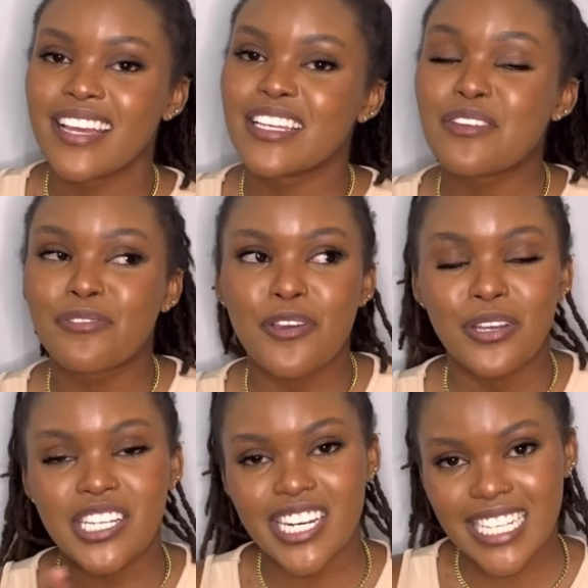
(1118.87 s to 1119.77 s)
If you're
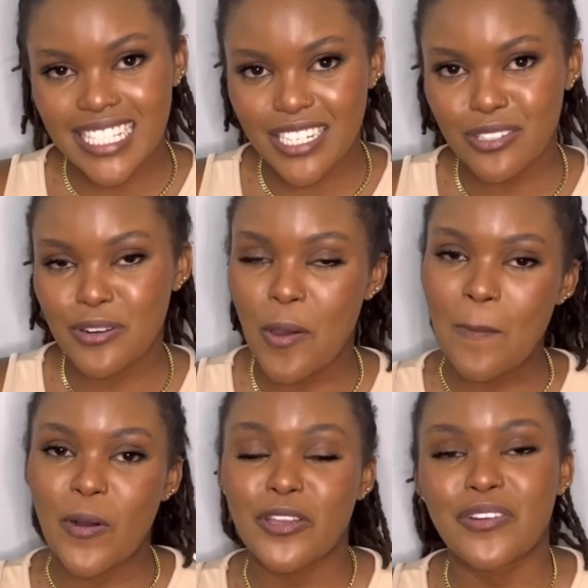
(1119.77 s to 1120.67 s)
interested to know
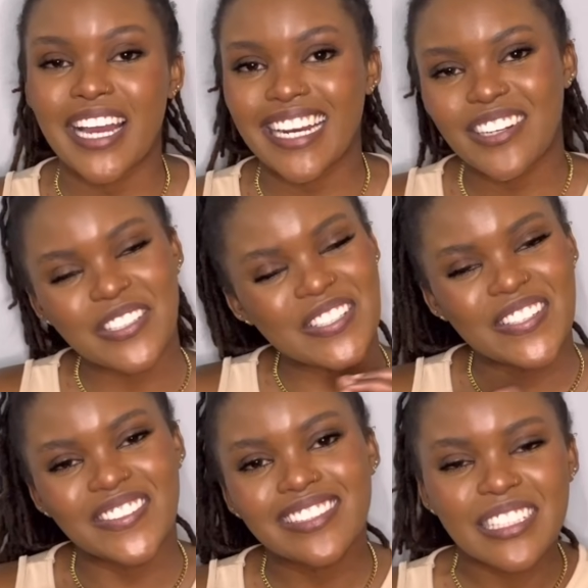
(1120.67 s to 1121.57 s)
more, you can
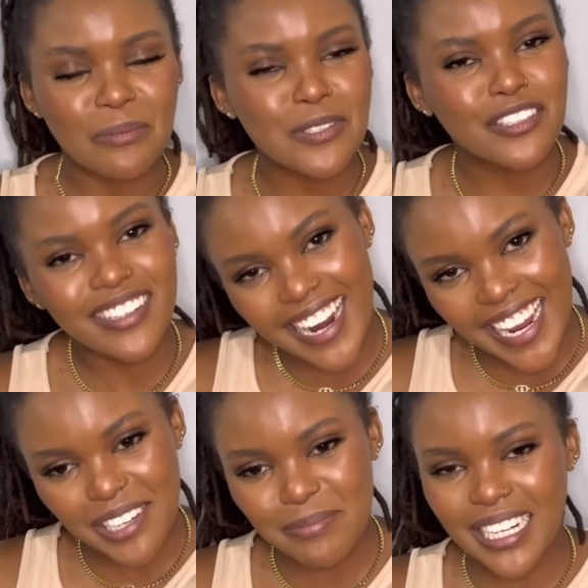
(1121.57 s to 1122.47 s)
also
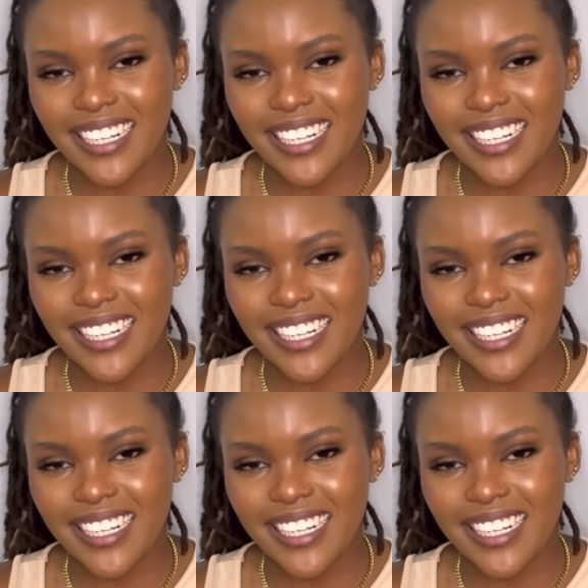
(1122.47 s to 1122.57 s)
subscribe.